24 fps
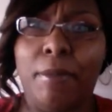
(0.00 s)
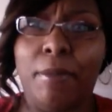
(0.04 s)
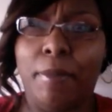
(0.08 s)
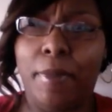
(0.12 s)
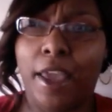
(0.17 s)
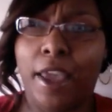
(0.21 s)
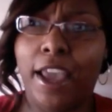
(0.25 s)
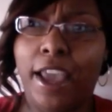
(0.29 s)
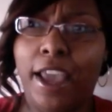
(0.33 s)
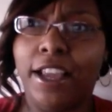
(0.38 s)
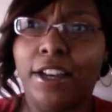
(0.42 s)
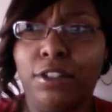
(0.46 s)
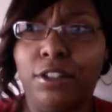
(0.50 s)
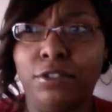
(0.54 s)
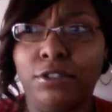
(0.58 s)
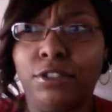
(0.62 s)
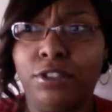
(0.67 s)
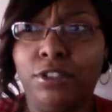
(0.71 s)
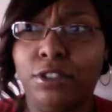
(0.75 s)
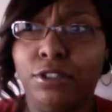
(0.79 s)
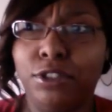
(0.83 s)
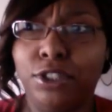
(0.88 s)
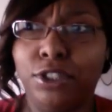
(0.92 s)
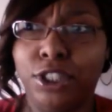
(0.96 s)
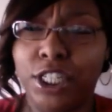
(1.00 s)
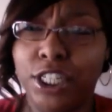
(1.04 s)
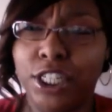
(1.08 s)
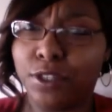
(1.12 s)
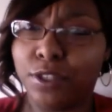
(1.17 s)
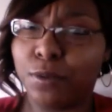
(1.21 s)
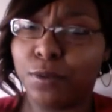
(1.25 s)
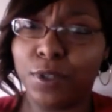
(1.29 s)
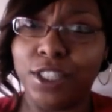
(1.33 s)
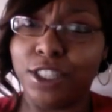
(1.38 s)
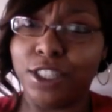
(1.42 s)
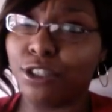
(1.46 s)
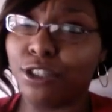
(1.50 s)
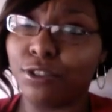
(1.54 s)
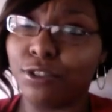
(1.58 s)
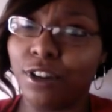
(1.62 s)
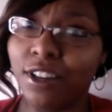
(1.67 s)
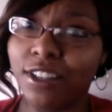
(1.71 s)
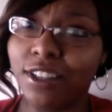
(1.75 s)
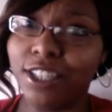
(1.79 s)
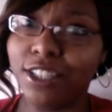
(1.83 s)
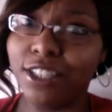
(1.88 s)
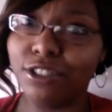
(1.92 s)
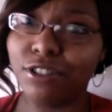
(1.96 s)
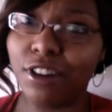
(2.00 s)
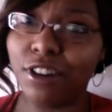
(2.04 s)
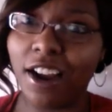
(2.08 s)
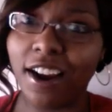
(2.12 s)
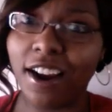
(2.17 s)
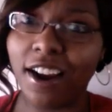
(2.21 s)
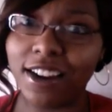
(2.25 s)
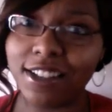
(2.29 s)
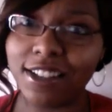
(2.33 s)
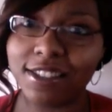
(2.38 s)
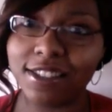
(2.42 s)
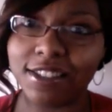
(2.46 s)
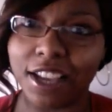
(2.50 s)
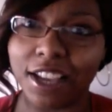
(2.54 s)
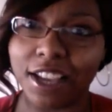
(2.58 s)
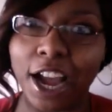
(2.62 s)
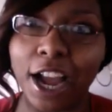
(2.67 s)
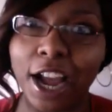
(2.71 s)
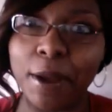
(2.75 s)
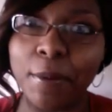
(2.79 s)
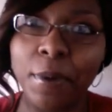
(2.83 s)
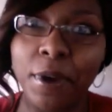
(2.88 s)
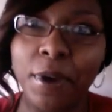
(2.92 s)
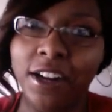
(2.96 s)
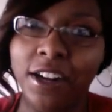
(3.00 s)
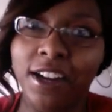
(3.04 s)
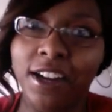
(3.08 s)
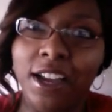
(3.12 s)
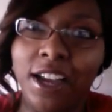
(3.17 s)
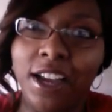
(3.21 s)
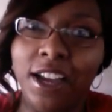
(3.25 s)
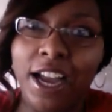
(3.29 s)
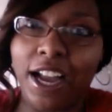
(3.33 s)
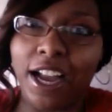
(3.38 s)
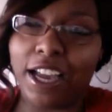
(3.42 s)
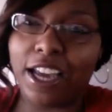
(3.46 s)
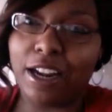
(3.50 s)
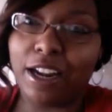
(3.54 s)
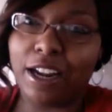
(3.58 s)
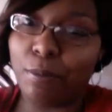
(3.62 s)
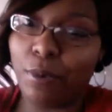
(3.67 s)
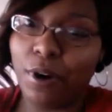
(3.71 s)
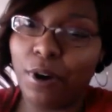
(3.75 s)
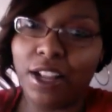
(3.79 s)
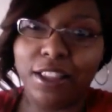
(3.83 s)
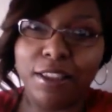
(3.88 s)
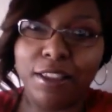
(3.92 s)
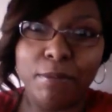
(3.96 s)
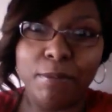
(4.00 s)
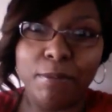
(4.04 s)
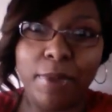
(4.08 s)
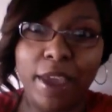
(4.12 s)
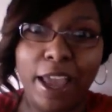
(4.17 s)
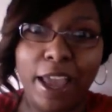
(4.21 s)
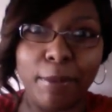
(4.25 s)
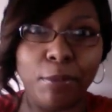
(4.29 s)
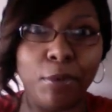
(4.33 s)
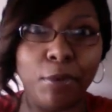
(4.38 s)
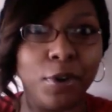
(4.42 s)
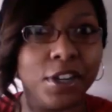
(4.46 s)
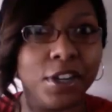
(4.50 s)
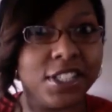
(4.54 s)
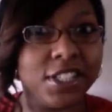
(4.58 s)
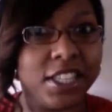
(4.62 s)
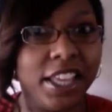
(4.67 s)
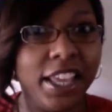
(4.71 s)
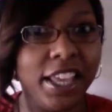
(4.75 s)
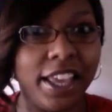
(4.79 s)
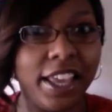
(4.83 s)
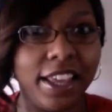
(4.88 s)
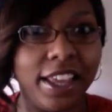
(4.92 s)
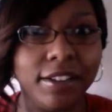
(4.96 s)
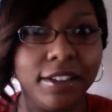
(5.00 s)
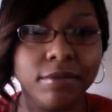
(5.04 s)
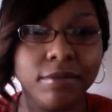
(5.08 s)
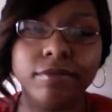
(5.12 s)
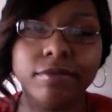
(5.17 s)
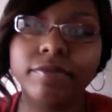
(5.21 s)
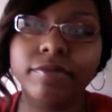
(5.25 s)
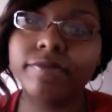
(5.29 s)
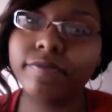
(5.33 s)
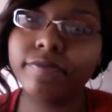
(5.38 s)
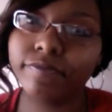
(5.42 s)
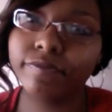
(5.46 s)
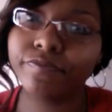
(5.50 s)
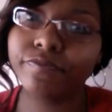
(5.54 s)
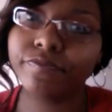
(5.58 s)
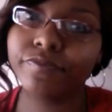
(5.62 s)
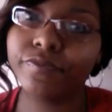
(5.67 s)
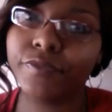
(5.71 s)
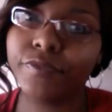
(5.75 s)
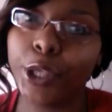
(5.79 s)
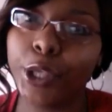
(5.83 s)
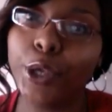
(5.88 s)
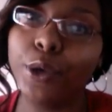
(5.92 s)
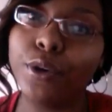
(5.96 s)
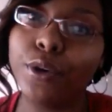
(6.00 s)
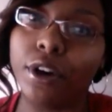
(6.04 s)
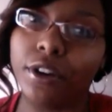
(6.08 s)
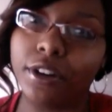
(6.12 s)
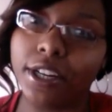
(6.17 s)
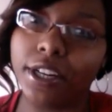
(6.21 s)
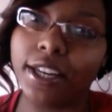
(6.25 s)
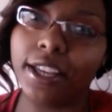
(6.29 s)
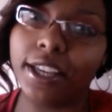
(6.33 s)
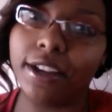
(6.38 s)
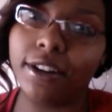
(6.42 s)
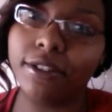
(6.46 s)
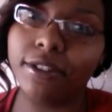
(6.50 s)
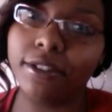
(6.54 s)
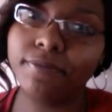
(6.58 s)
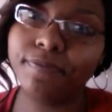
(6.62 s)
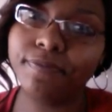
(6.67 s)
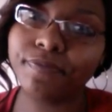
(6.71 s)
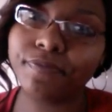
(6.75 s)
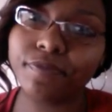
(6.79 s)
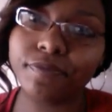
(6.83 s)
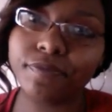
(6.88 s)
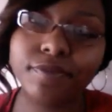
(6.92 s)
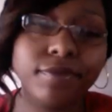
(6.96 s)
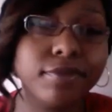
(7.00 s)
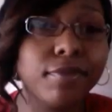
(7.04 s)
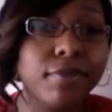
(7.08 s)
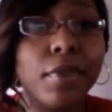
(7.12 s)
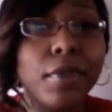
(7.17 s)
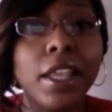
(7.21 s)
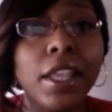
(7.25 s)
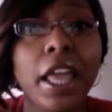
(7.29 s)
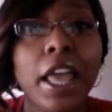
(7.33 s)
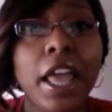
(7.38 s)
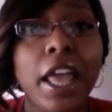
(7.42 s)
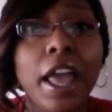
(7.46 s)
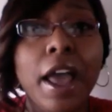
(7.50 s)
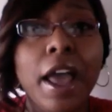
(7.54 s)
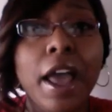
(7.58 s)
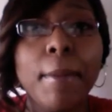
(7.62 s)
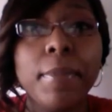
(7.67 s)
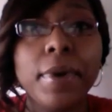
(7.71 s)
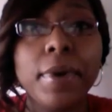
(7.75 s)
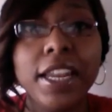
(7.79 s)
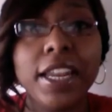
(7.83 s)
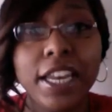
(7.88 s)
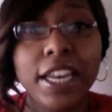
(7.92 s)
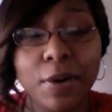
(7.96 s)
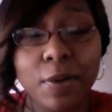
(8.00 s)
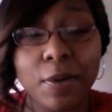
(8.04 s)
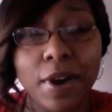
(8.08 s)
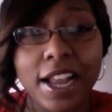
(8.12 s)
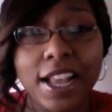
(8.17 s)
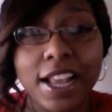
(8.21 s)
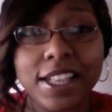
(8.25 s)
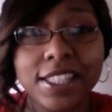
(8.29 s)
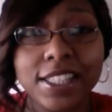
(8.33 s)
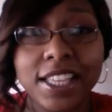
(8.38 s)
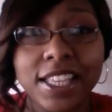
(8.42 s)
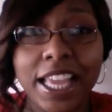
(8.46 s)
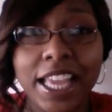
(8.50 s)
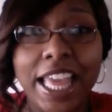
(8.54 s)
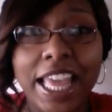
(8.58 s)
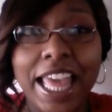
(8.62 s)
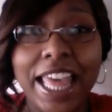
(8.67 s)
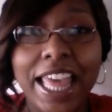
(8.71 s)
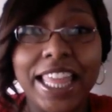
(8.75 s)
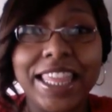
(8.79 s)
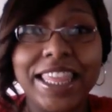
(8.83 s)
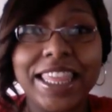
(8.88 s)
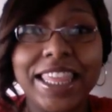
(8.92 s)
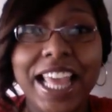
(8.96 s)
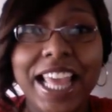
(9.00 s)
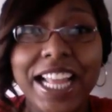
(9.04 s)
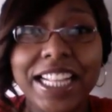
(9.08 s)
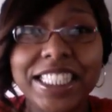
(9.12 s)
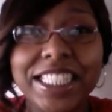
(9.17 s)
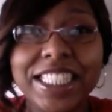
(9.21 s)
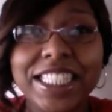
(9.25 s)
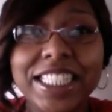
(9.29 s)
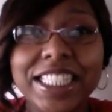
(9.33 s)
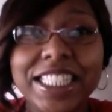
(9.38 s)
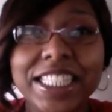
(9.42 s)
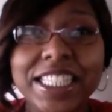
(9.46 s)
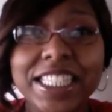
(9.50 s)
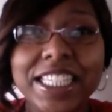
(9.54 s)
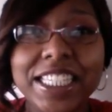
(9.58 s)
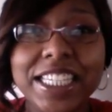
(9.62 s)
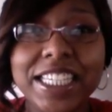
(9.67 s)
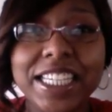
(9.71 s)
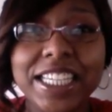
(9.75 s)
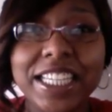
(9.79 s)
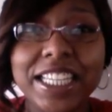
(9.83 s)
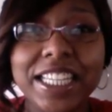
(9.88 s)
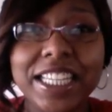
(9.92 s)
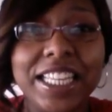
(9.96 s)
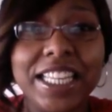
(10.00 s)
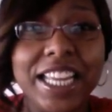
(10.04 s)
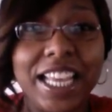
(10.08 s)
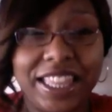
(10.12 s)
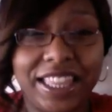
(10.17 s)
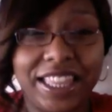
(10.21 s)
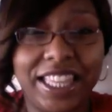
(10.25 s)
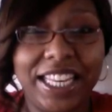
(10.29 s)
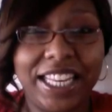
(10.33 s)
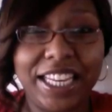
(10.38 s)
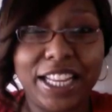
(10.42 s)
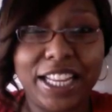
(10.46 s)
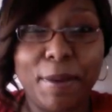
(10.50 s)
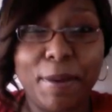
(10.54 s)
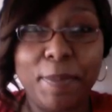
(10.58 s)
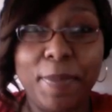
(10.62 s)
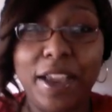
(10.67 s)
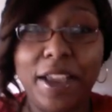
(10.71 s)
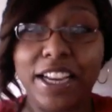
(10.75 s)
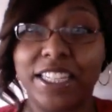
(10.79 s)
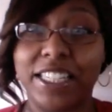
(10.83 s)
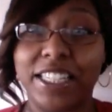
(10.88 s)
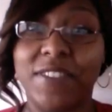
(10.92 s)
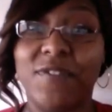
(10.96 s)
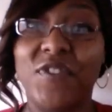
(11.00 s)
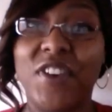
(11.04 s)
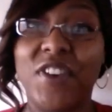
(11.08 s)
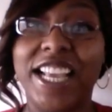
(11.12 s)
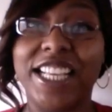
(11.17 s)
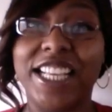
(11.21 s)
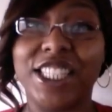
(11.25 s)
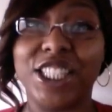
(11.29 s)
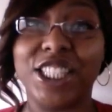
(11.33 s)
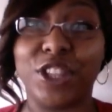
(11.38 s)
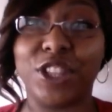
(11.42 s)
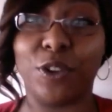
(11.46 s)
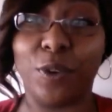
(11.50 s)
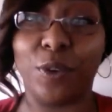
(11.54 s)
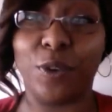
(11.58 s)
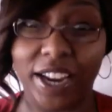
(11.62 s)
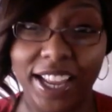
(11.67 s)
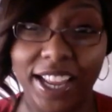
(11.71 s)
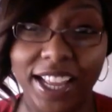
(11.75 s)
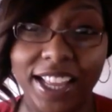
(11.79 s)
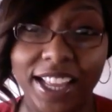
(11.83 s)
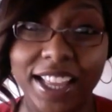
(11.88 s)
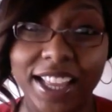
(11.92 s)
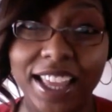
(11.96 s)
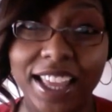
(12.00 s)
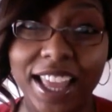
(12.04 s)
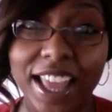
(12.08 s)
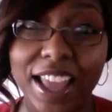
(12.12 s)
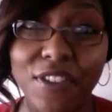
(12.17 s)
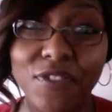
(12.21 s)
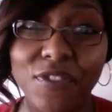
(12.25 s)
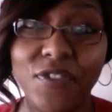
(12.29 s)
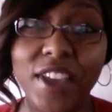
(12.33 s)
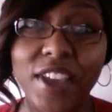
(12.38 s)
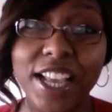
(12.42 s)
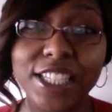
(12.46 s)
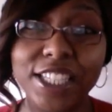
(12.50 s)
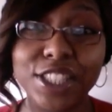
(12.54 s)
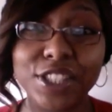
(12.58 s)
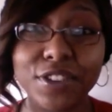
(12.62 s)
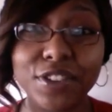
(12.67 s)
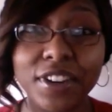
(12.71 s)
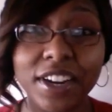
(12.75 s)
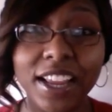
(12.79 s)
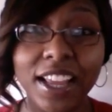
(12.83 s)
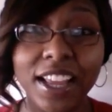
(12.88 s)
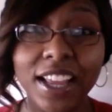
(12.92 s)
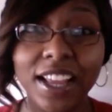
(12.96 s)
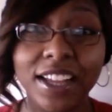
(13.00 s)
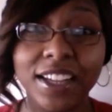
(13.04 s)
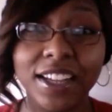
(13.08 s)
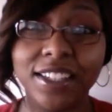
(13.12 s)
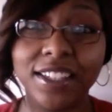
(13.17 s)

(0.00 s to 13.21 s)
man, those, those jeans really shrunk in the dryer this time. Gotta break them bad boys in. You know the deal. But, anyways, that's nothing compared to phase three. And phase three,